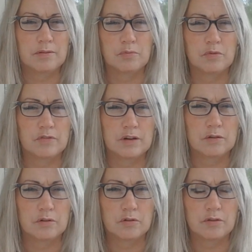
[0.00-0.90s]
It would have
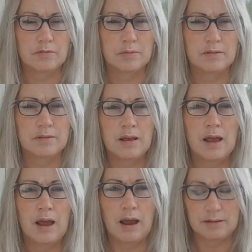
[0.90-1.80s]
included Christmas,
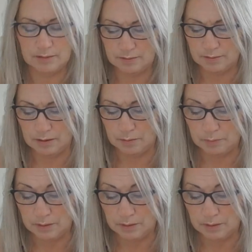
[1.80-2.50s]
and this time